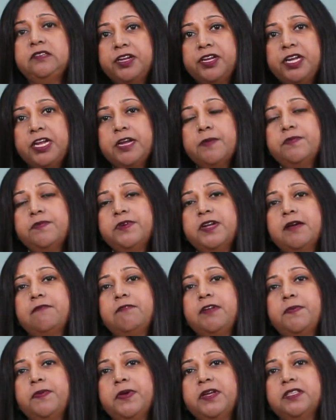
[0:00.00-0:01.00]
Keep
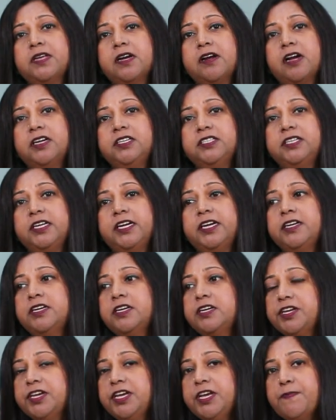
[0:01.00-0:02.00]
developing the
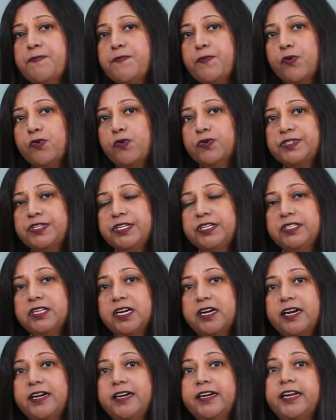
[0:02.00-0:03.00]
content, keep posting
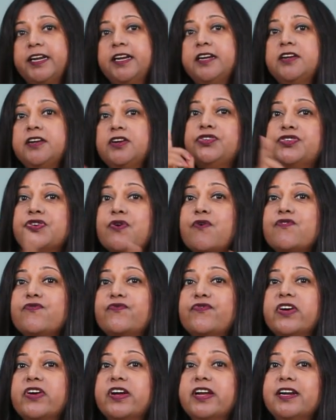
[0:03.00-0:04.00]
the content, don't
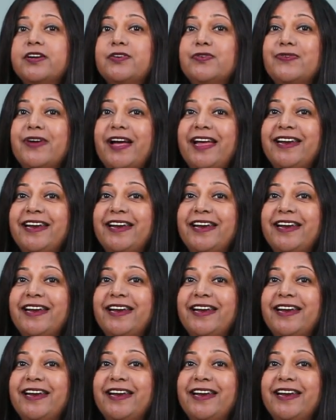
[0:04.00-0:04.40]
forget to